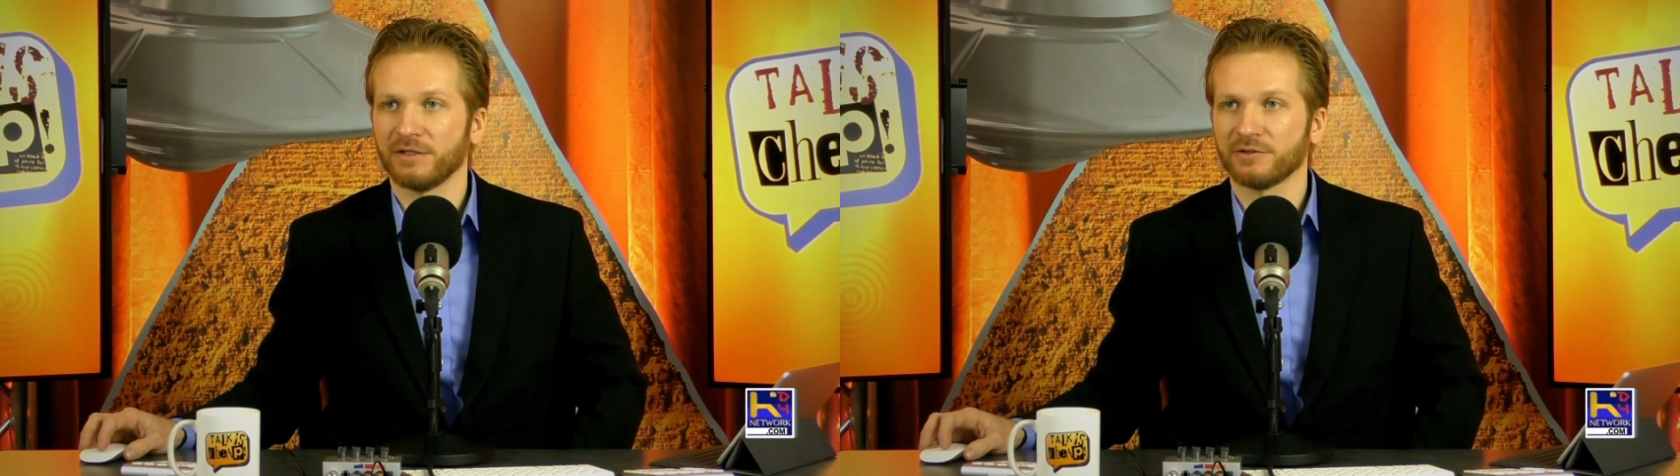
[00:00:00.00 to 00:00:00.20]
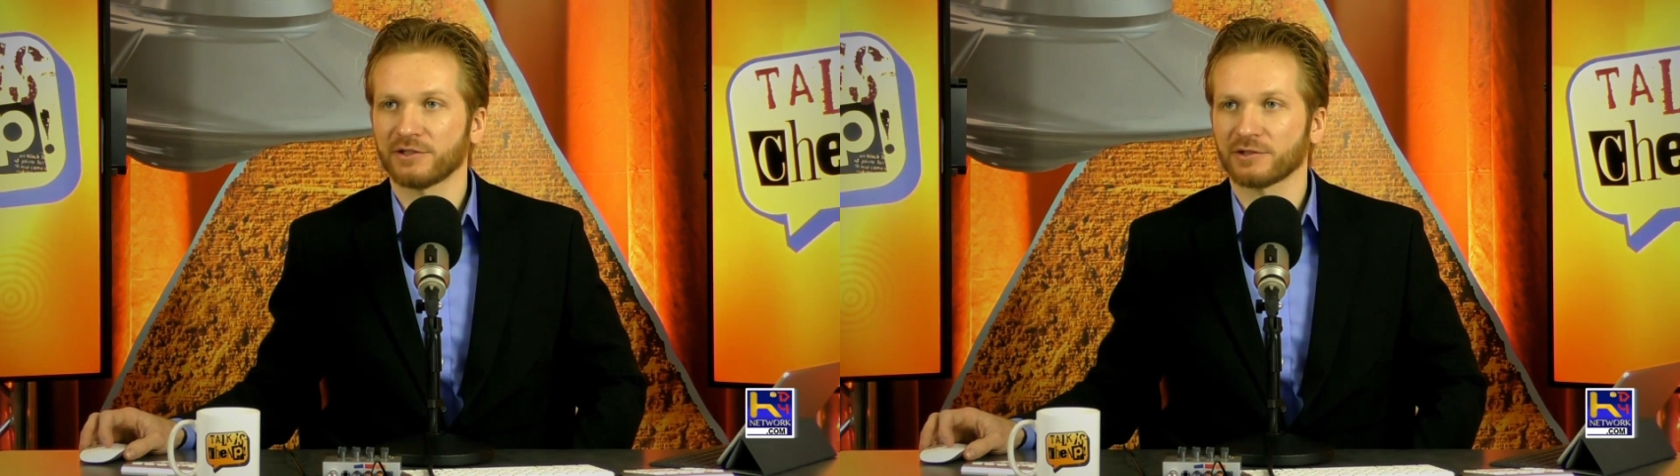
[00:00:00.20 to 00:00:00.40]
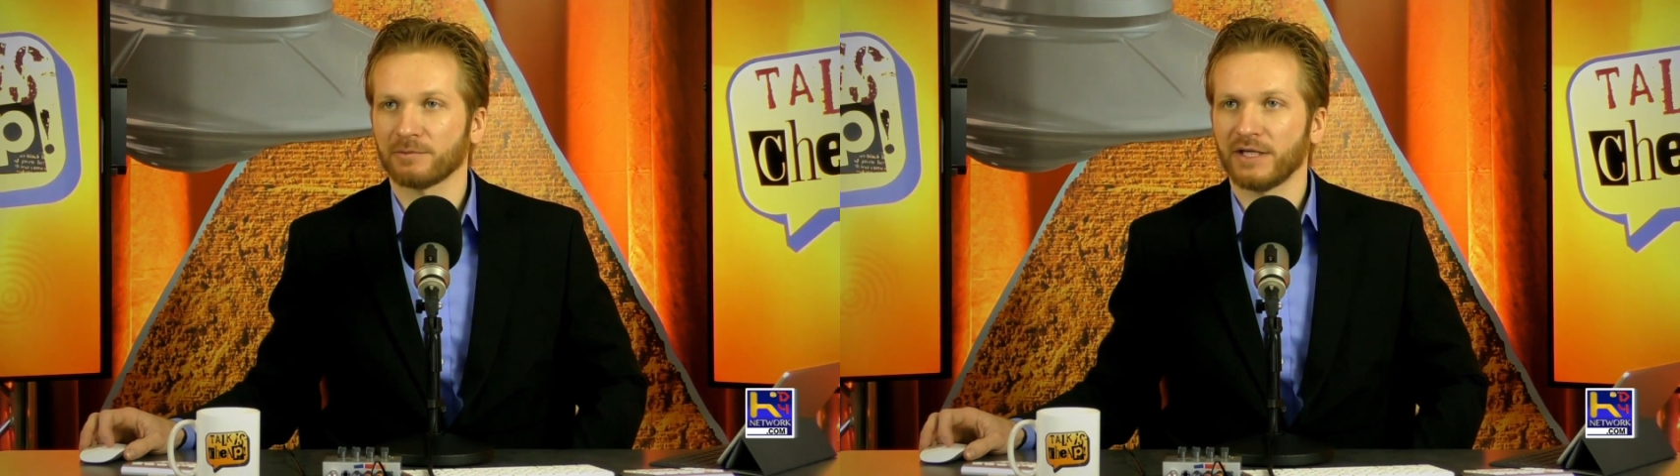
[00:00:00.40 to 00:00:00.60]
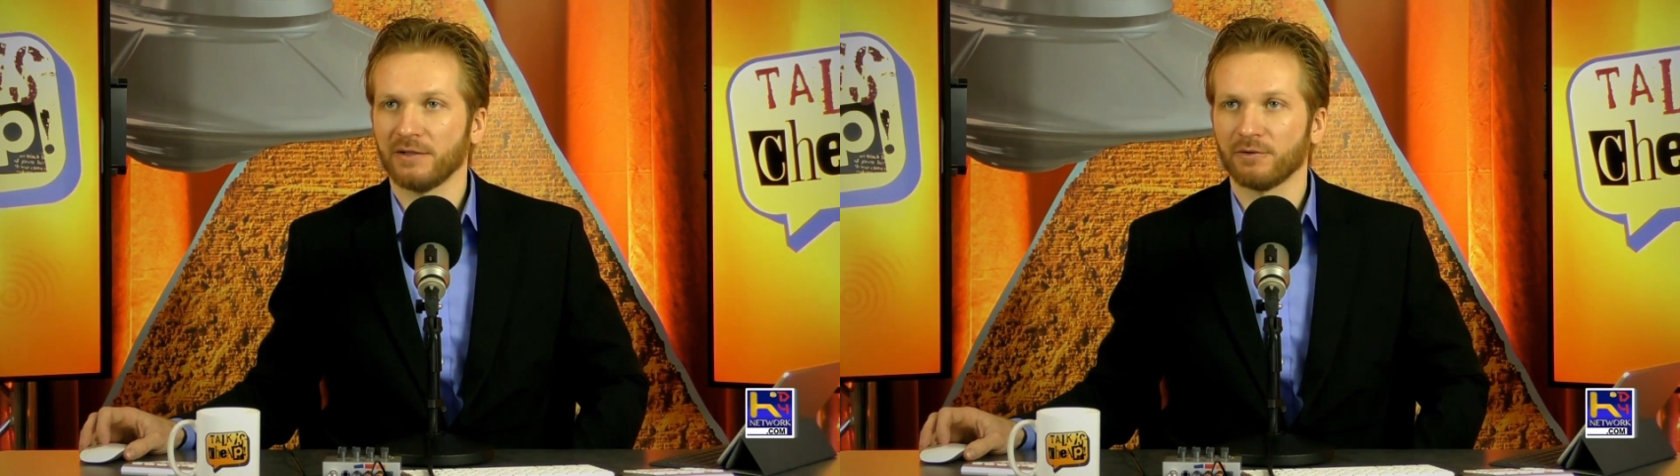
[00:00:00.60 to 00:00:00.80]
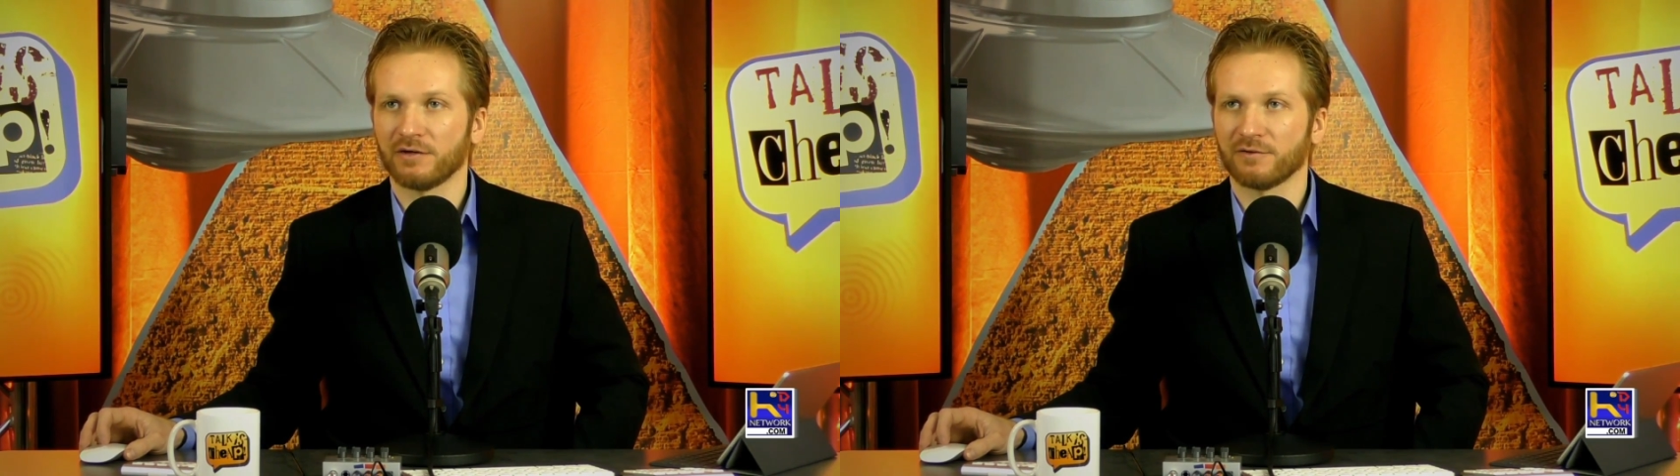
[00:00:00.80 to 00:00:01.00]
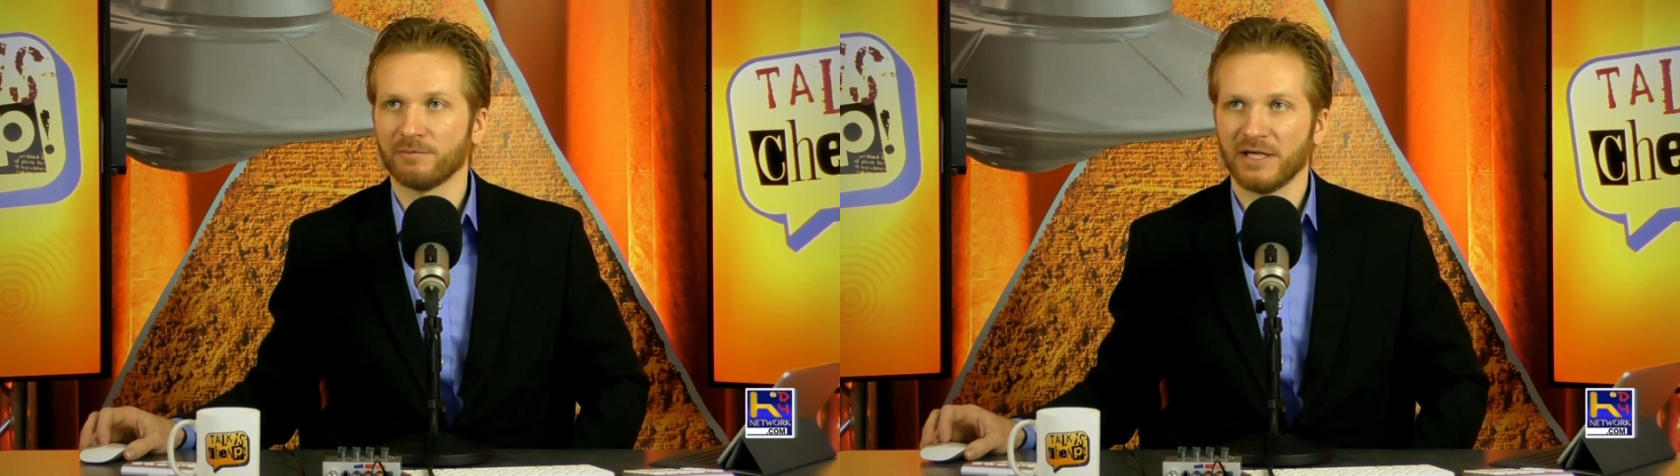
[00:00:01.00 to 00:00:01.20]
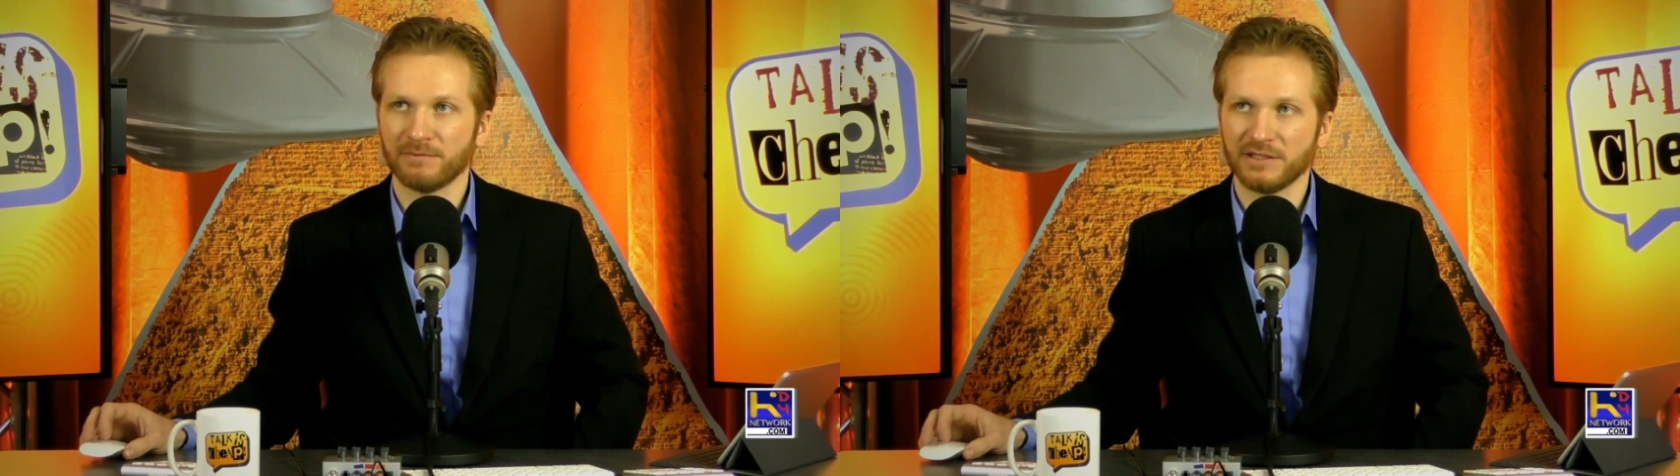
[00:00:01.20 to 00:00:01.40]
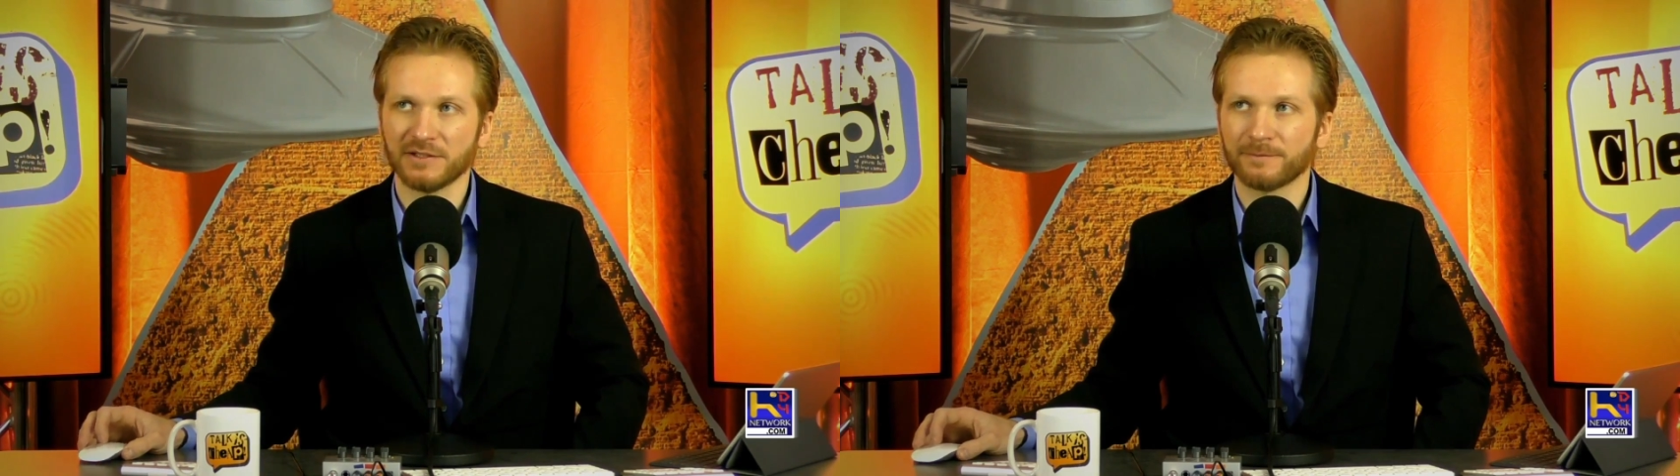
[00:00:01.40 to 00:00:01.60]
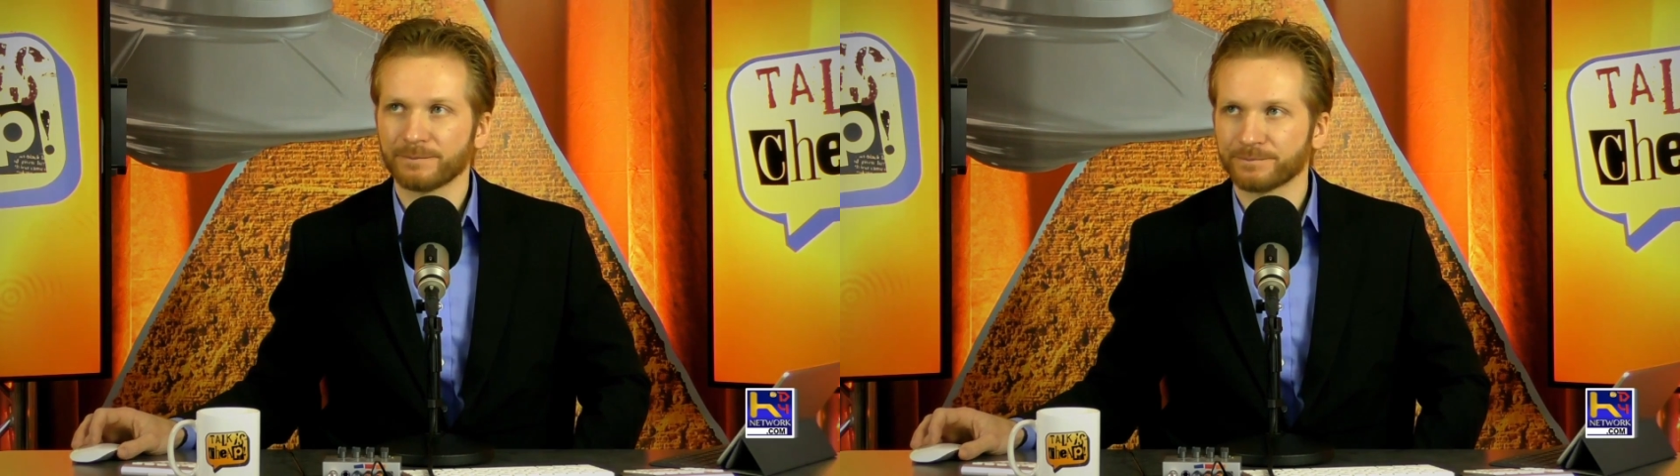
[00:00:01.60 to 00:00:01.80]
a nuclear plant, whatever it may be.